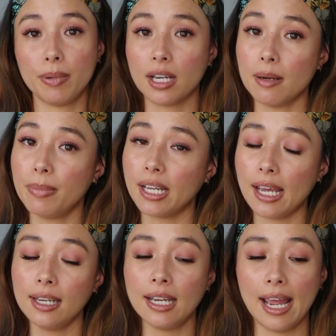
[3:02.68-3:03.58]
pick up
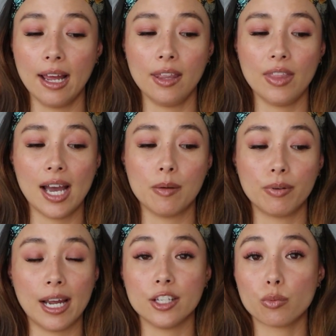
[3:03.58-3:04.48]
again and that
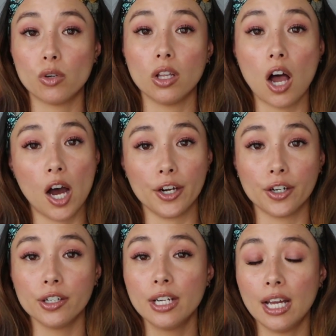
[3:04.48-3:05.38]
brands will
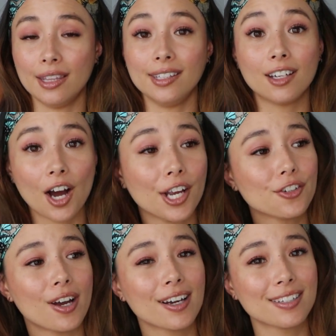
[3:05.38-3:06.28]
honor the
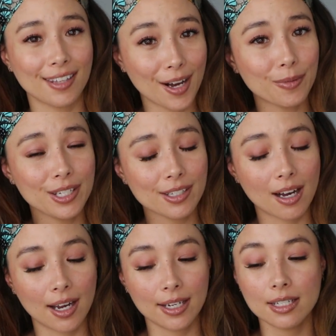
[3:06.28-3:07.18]
contracts that we
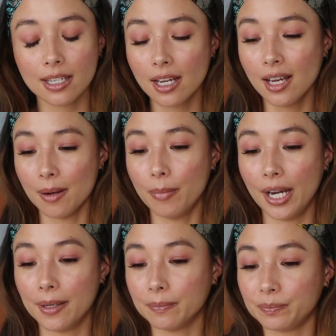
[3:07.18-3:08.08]
signed.
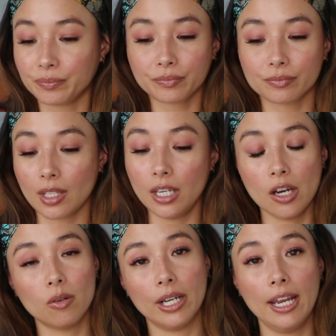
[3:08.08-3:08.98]
But,
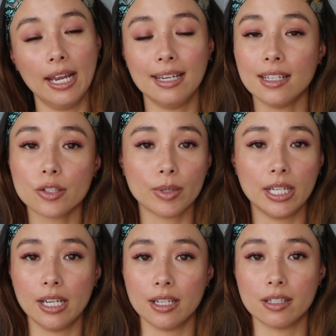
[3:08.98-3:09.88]
it is what
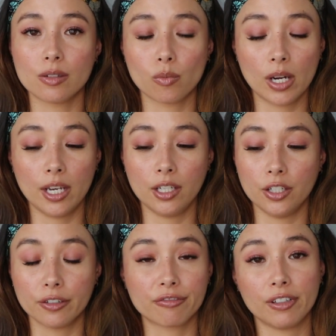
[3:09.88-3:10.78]
it is. When
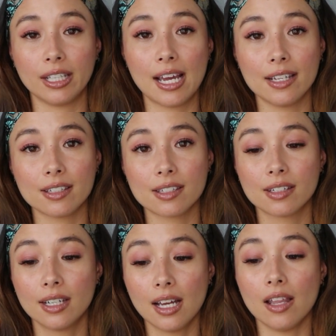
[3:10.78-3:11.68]
you're freelance,
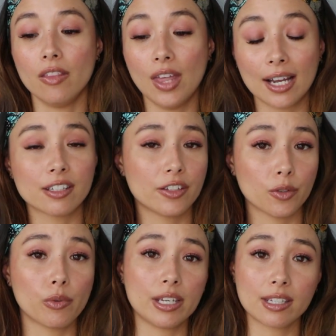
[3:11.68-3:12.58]
that's
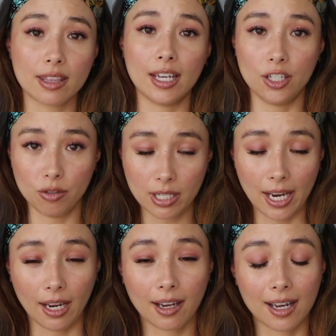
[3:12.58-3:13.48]
the risk that you
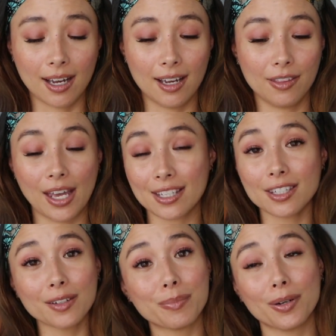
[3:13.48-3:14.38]
take.
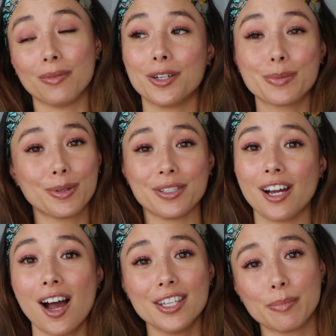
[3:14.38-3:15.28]
There's pros and
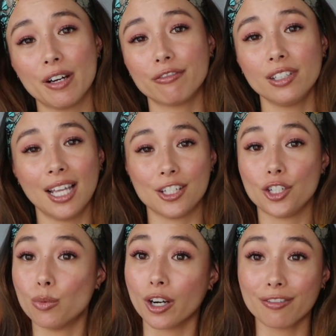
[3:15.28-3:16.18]
cons about freelance.
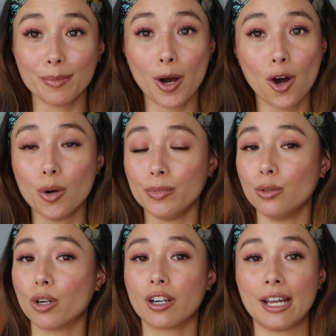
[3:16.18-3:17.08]
You work from home, you
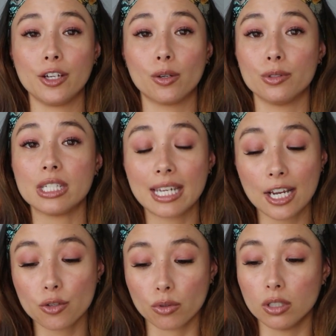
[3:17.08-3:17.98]
work at your own
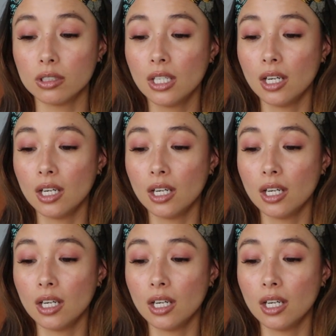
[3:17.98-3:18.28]
schedule,